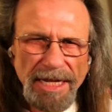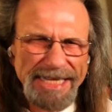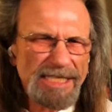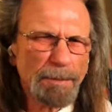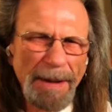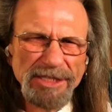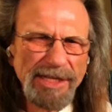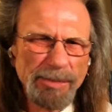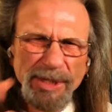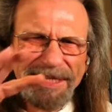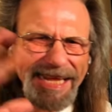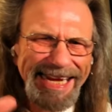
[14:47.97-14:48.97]
especially
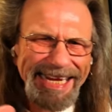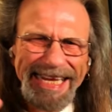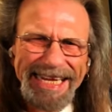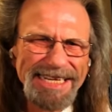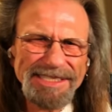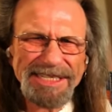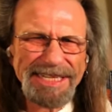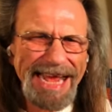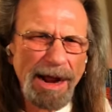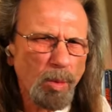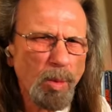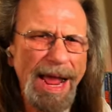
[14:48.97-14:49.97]
when they get into
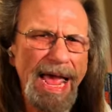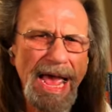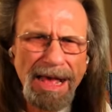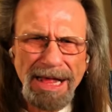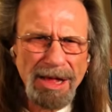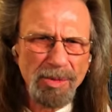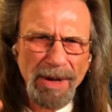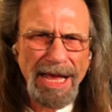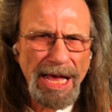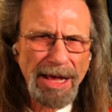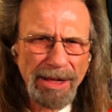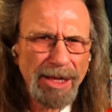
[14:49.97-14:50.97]
that well,
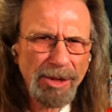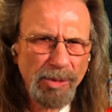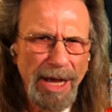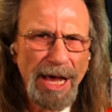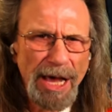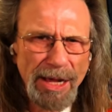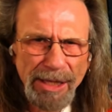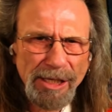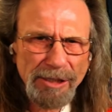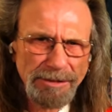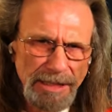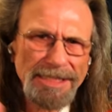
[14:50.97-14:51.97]
well,
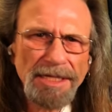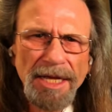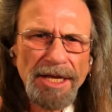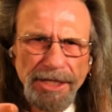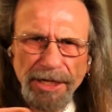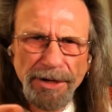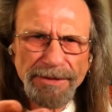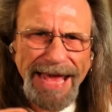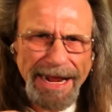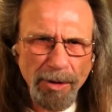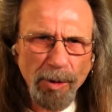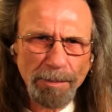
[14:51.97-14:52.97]
well, you know,
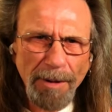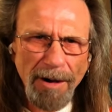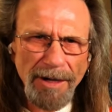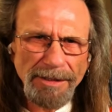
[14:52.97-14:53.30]
that whole part.